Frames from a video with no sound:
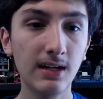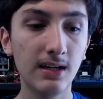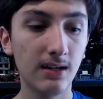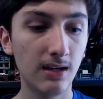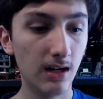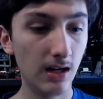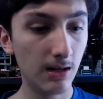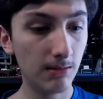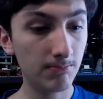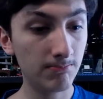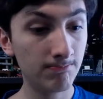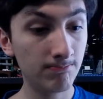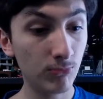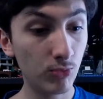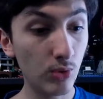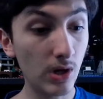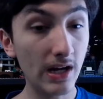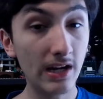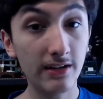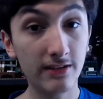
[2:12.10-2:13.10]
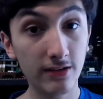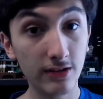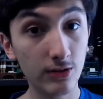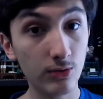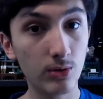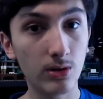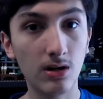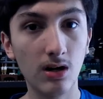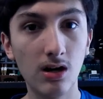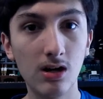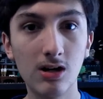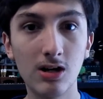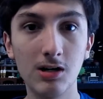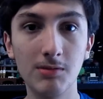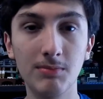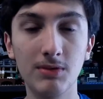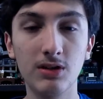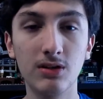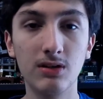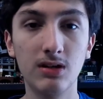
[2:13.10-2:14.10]
wanted to do her
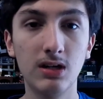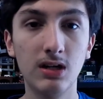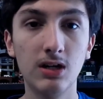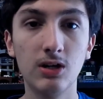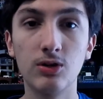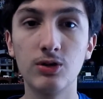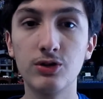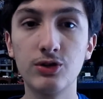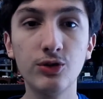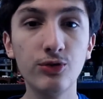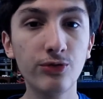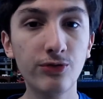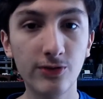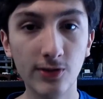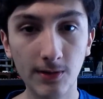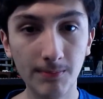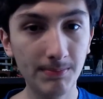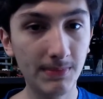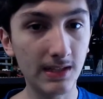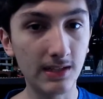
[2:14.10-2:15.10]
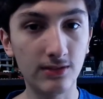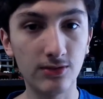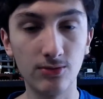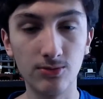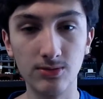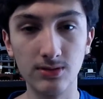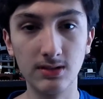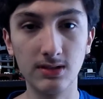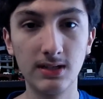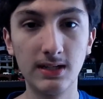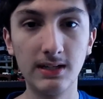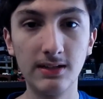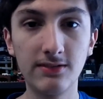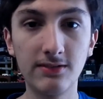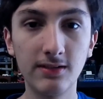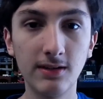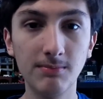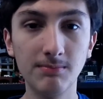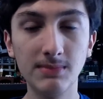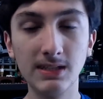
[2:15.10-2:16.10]
harm or do something to her in
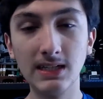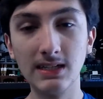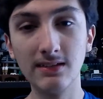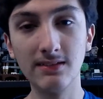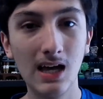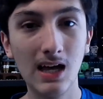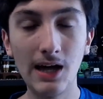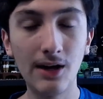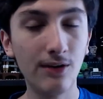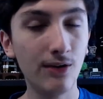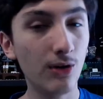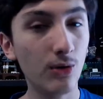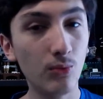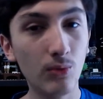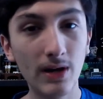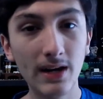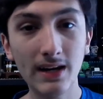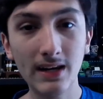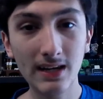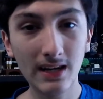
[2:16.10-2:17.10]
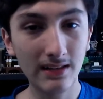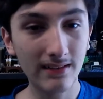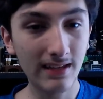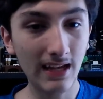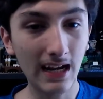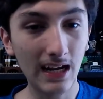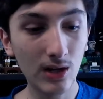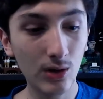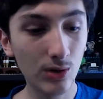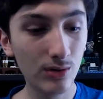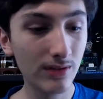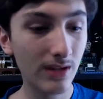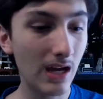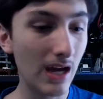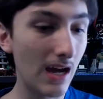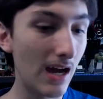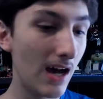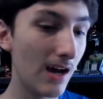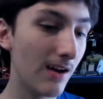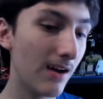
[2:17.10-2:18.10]
some means. I don't know what it entailed.
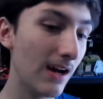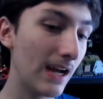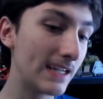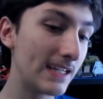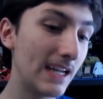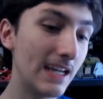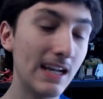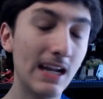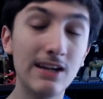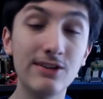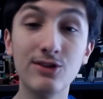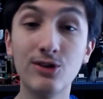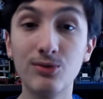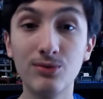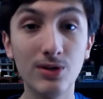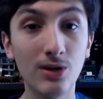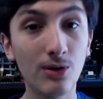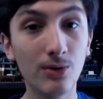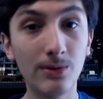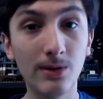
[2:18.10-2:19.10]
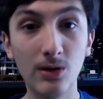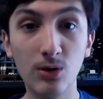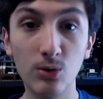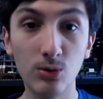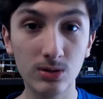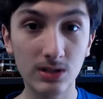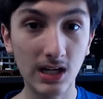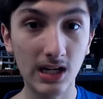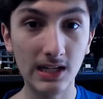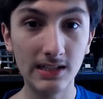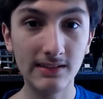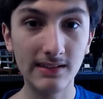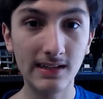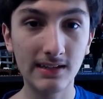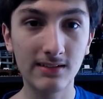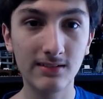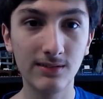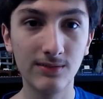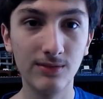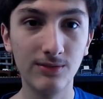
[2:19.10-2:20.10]
Again, I don't know the whole
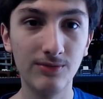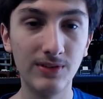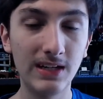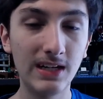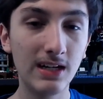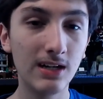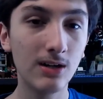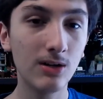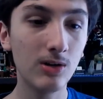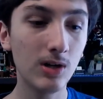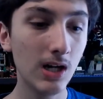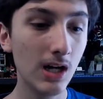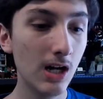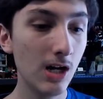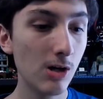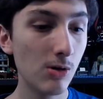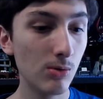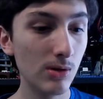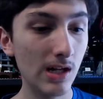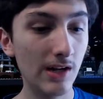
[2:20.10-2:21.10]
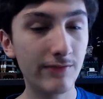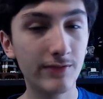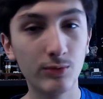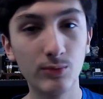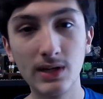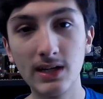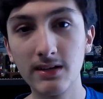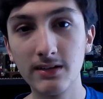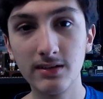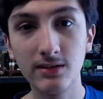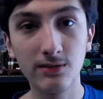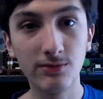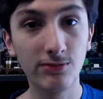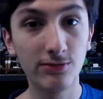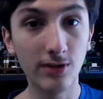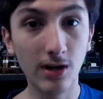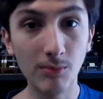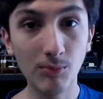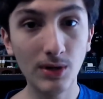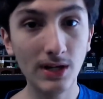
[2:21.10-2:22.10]
context of the video. We'll have to wait until
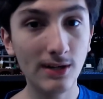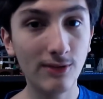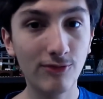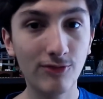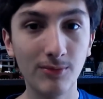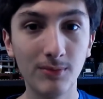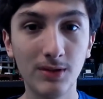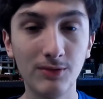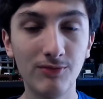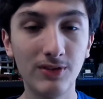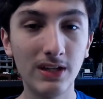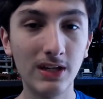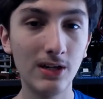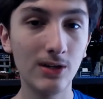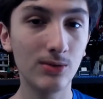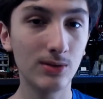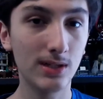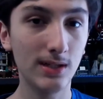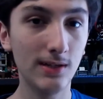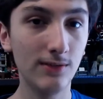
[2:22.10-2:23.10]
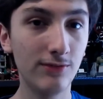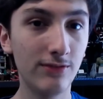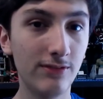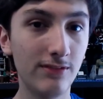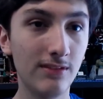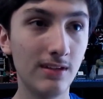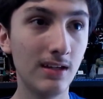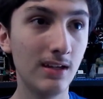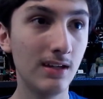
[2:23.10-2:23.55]
someone from the video gives